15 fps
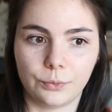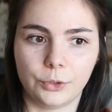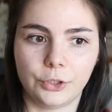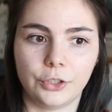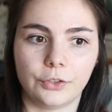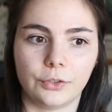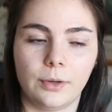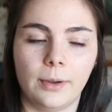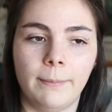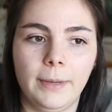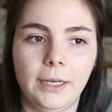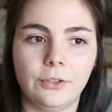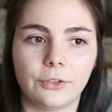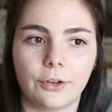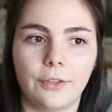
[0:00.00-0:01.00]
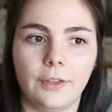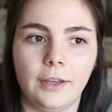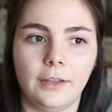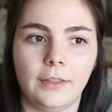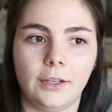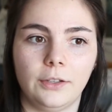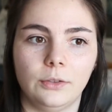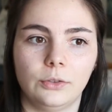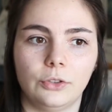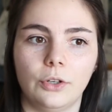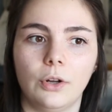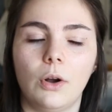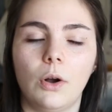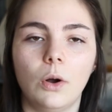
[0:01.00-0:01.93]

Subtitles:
which is a major thing that you should